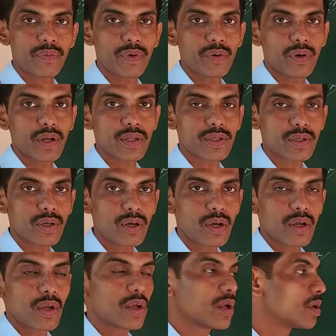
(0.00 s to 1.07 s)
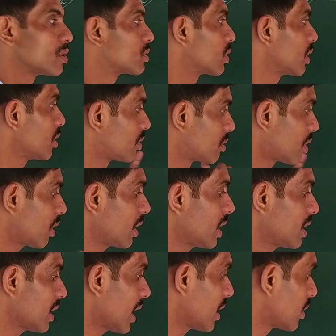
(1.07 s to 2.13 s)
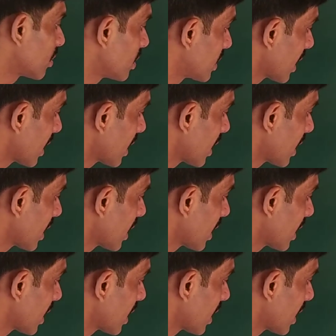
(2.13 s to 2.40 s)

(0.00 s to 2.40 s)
of view also. So you draw it and do it